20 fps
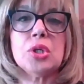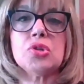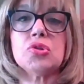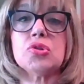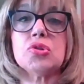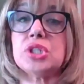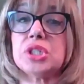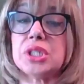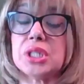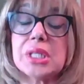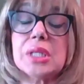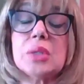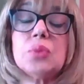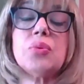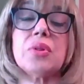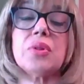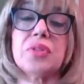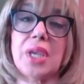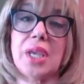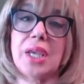to deal
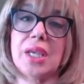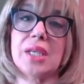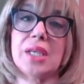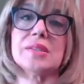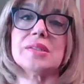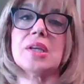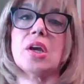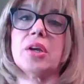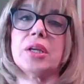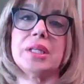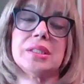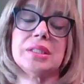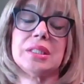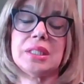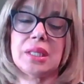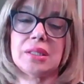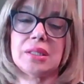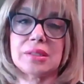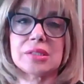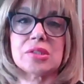with the
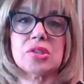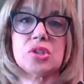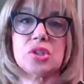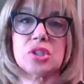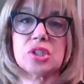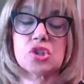anxiety and the